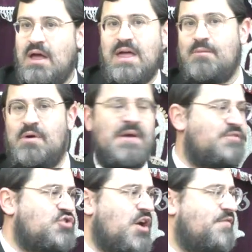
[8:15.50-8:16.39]
When
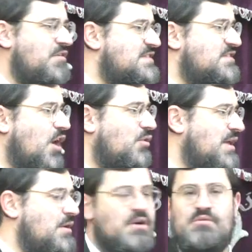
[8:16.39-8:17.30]
it's going very
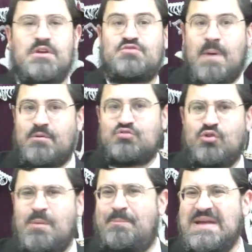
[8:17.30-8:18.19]
slowly, it's mamish raw.
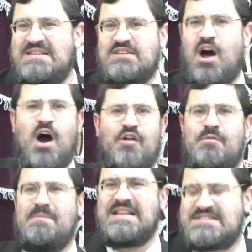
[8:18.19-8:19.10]
The beans are hard, the
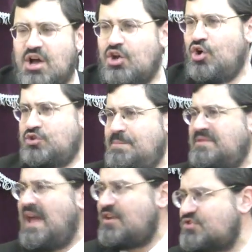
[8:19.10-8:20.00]
meat's not cooked, the
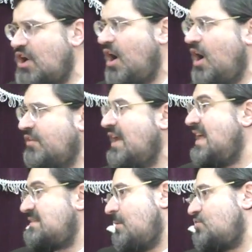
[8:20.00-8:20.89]
potatoes are hard.
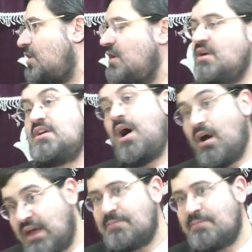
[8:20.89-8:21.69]
It's mamish raw. Okay,